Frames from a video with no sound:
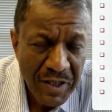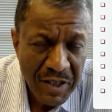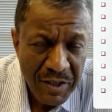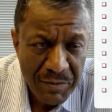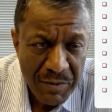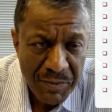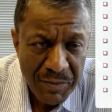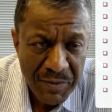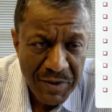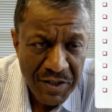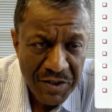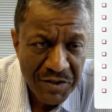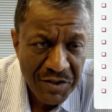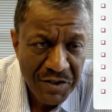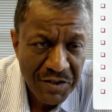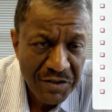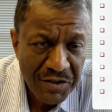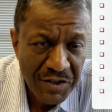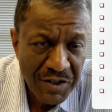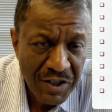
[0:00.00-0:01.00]
minimum
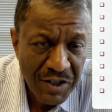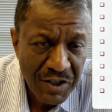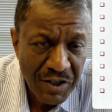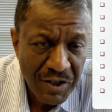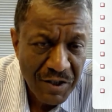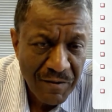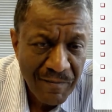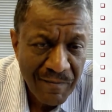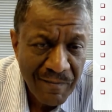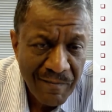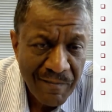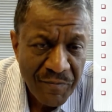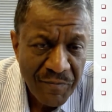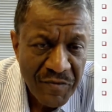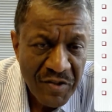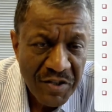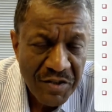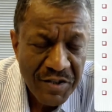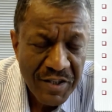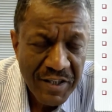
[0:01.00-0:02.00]
excess air
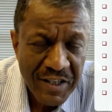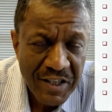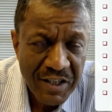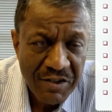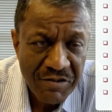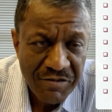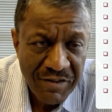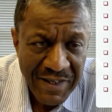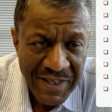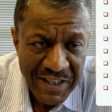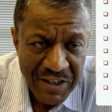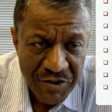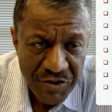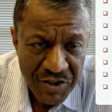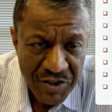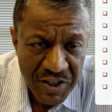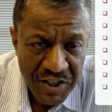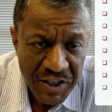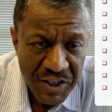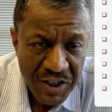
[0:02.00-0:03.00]

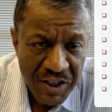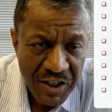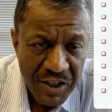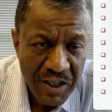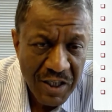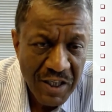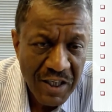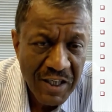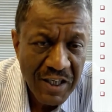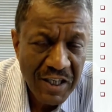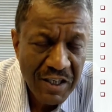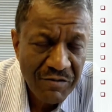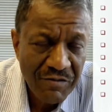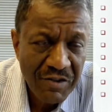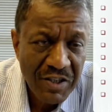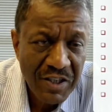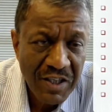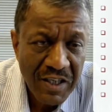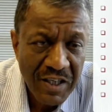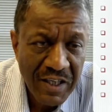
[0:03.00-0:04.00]
satisfactorily and
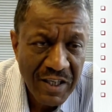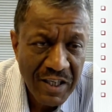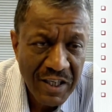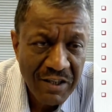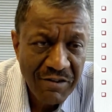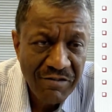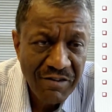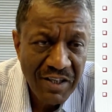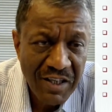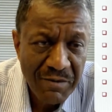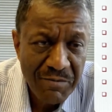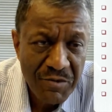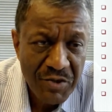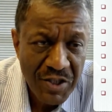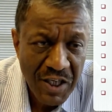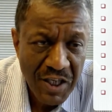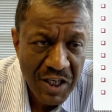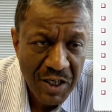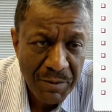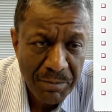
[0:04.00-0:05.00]
with the correct flame,
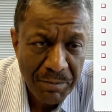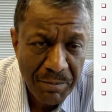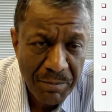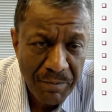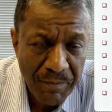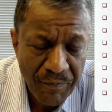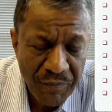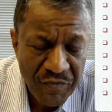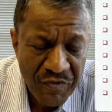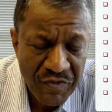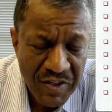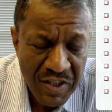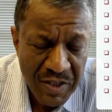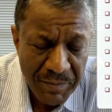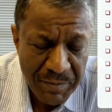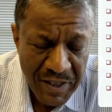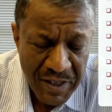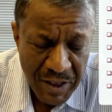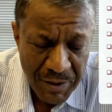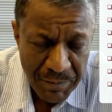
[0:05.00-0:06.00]
shy,
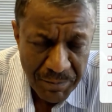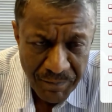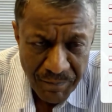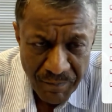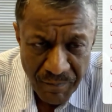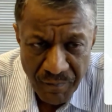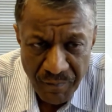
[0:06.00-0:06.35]
flame type.